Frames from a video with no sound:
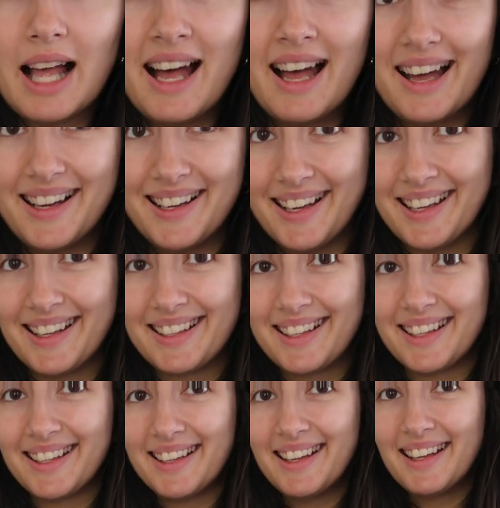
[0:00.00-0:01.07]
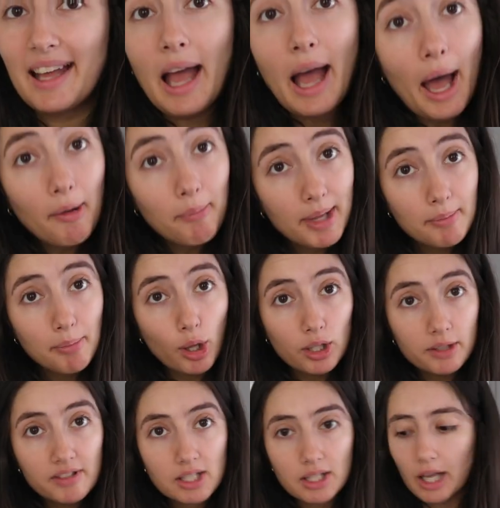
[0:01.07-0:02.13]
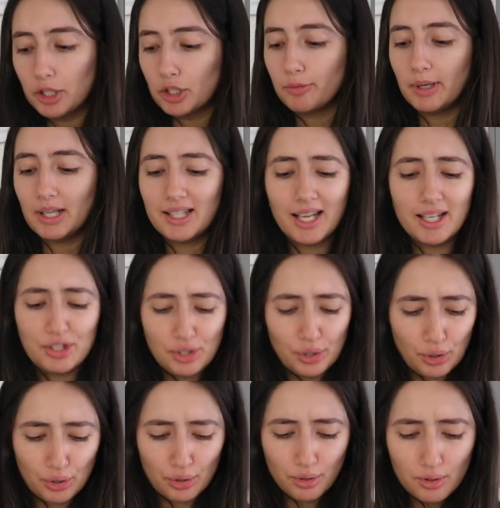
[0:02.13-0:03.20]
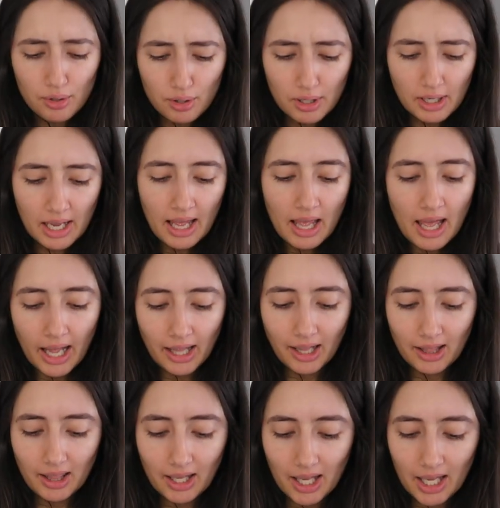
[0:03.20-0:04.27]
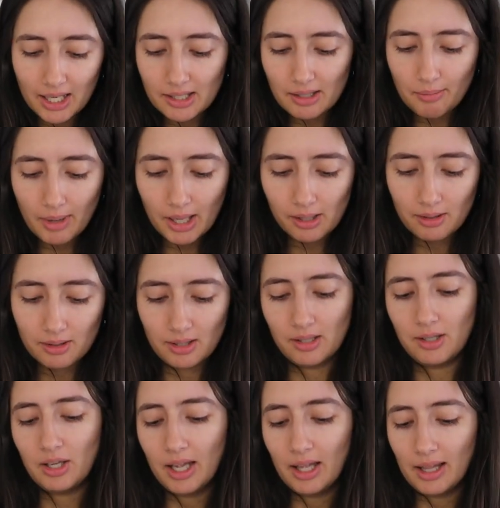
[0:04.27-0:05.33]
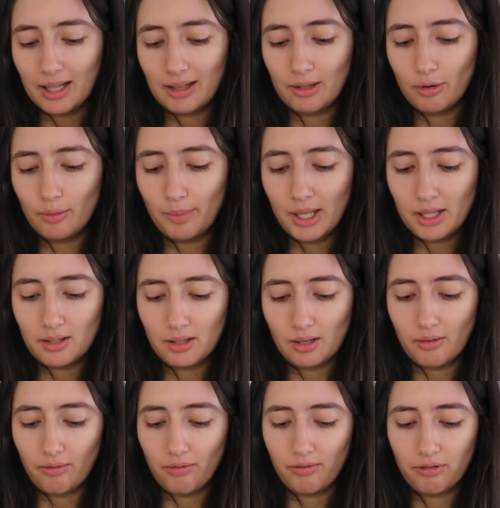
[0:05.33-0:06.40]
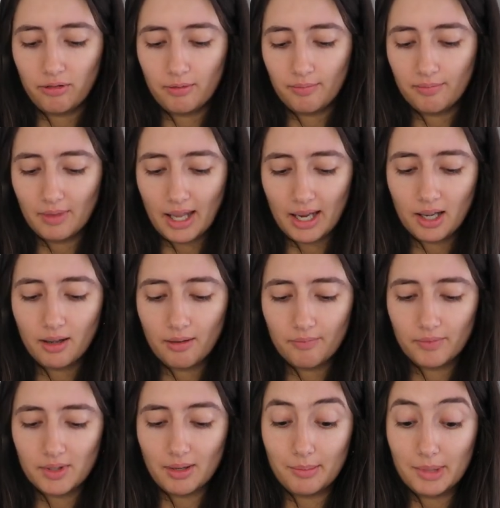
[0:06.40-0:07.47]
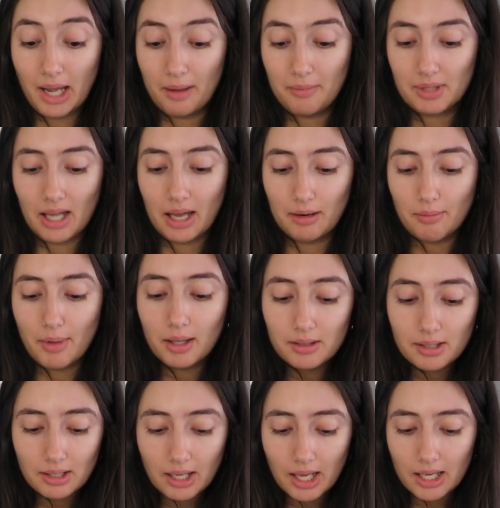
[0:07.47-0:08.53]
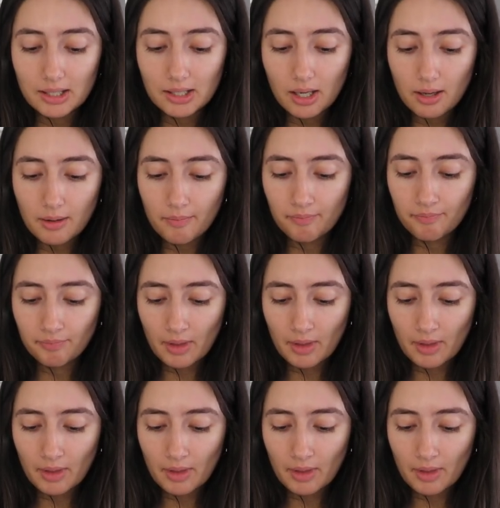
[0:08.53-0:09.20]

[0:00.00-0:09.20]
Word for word: like. A big bowl of sludge, but it tastes so good. And like the Kinder melts and then you get like little bits of like sometimes unmelted Kinder.